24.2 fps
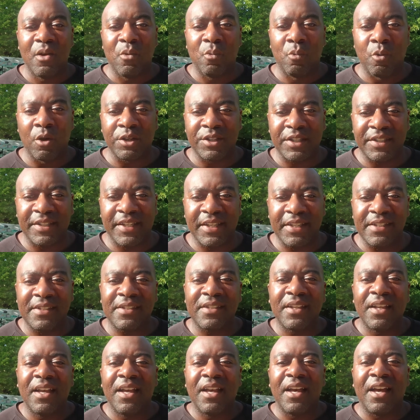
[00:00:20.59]
what it
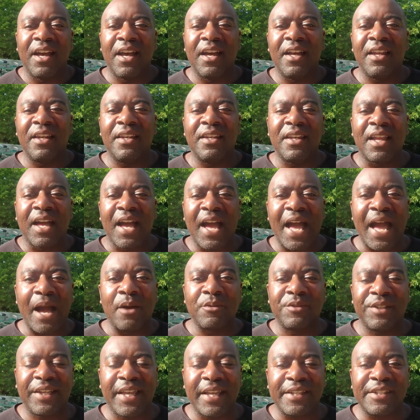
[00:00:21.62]
is, and how
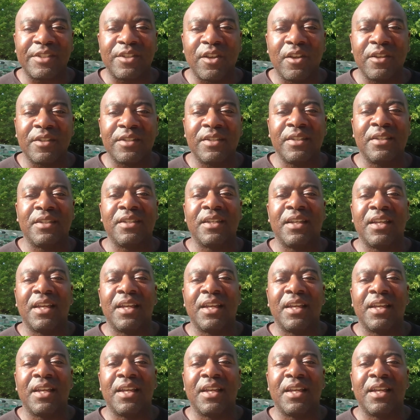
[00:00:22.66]
to get started.